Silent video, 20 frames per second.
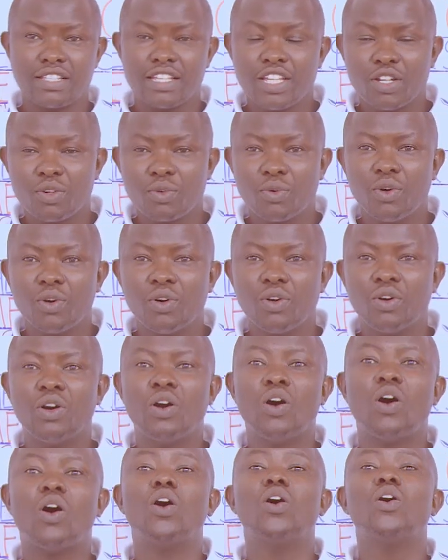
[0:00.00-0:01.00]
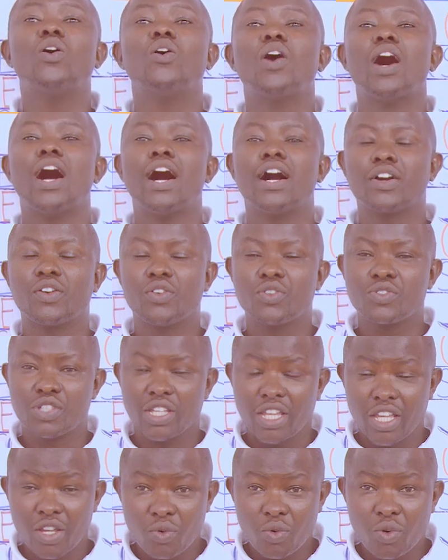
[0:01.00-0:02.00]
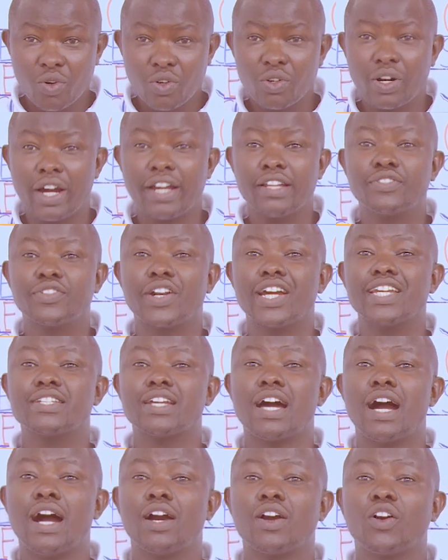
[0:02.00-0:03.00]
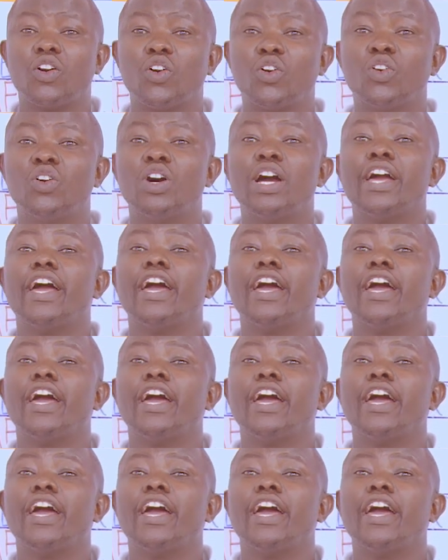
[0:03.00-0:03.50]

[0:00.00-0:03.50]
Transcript: equal, all angles equal and right angle,